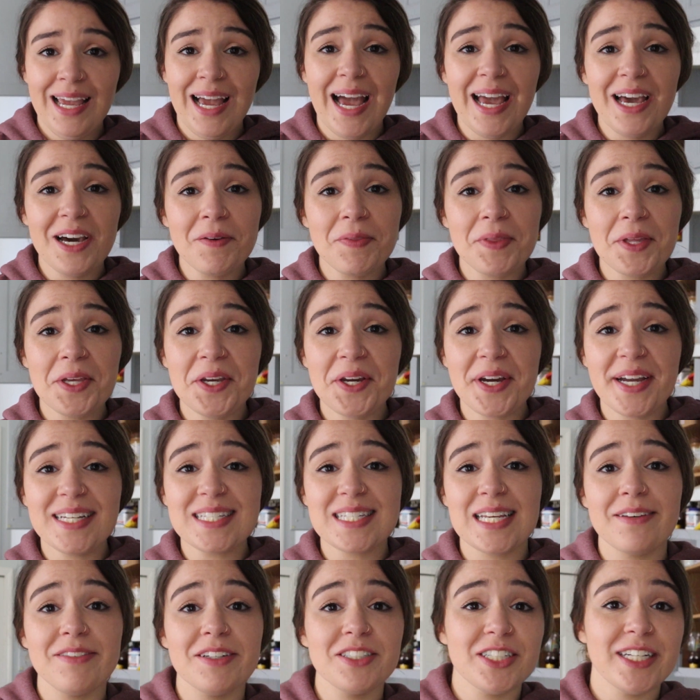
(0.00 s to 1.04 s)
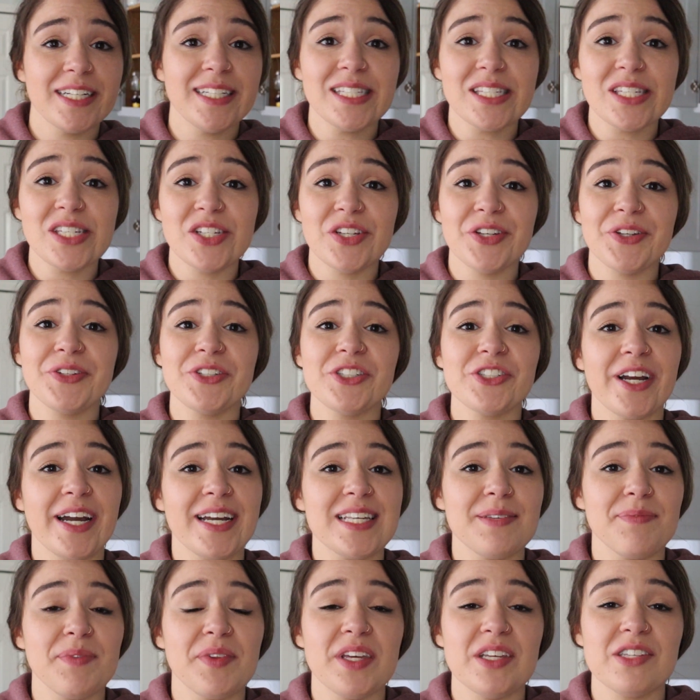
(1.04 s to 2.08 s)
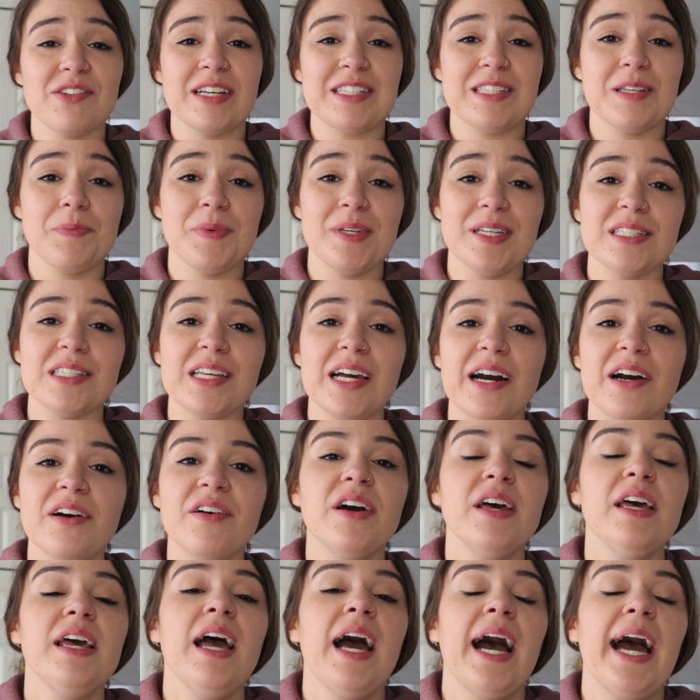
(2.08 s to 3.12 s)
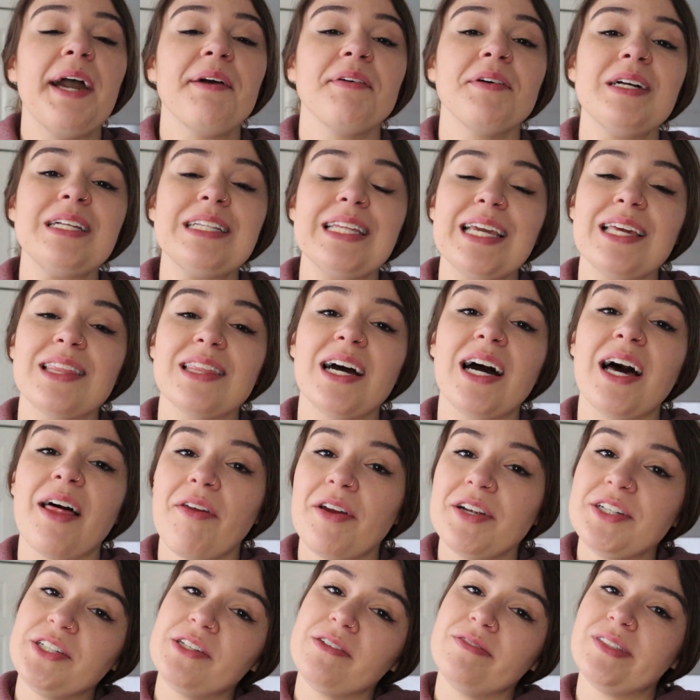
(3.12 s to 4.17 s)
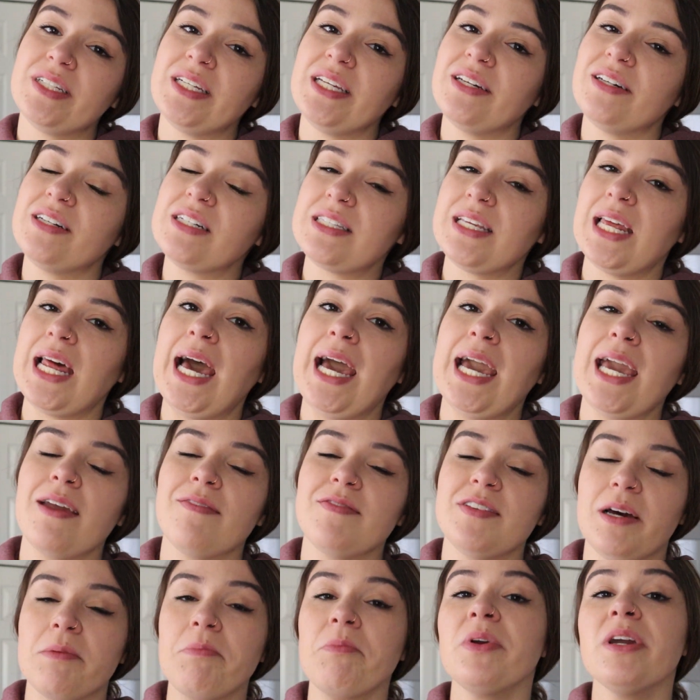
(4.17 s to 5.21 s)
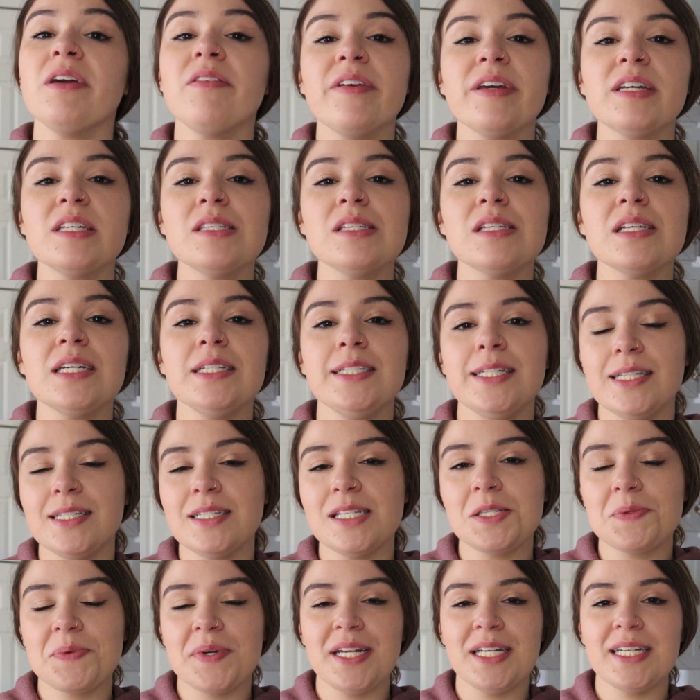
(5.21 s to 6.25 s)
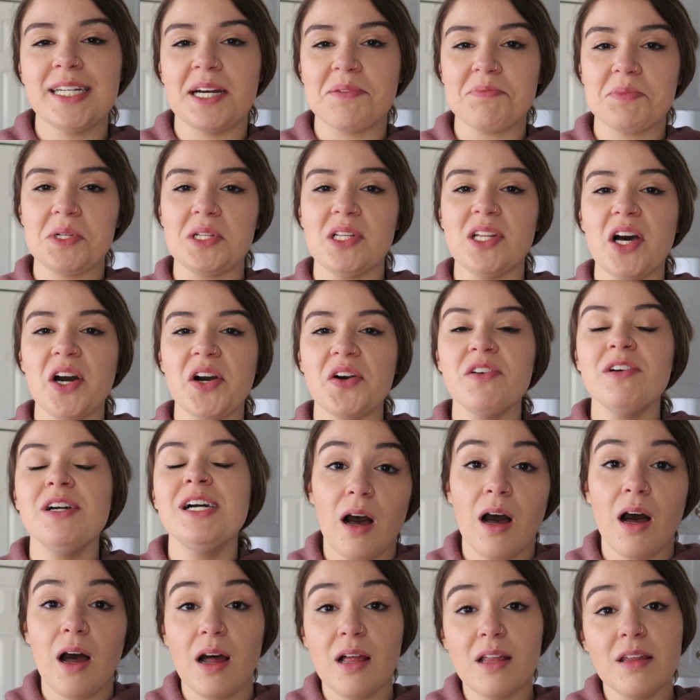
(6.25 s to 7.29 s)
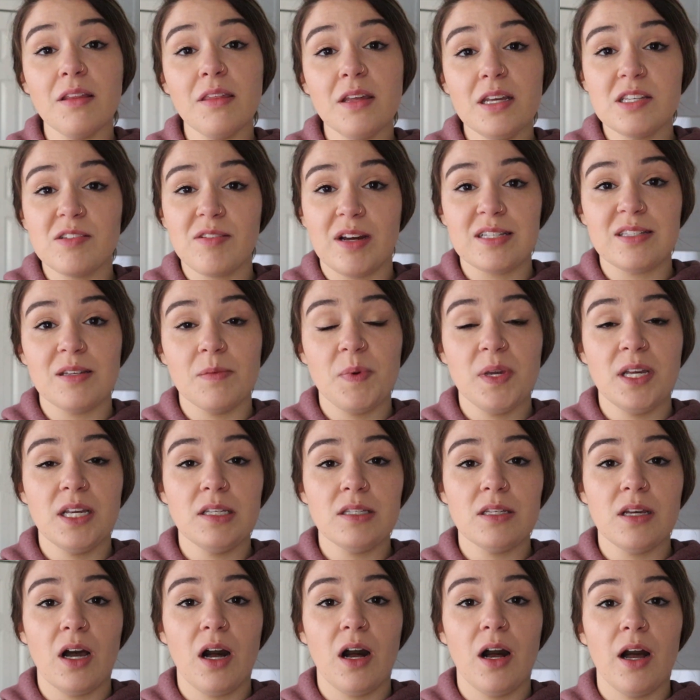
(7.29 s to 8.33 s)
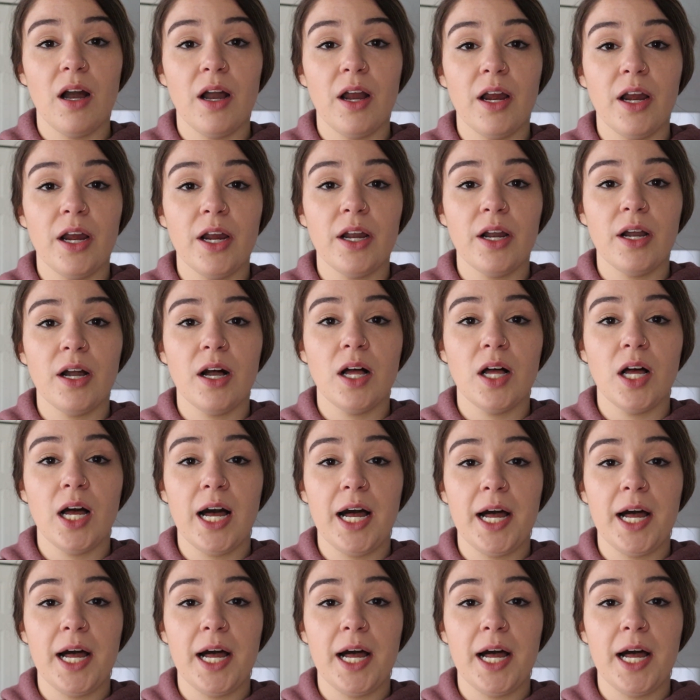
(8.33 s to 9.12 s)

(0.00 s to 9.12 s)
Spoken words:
I hope that you guys have a chance to try some of these recipes out. I will link the other 2 videos that I have done previously to this one down below. All of these recipes are,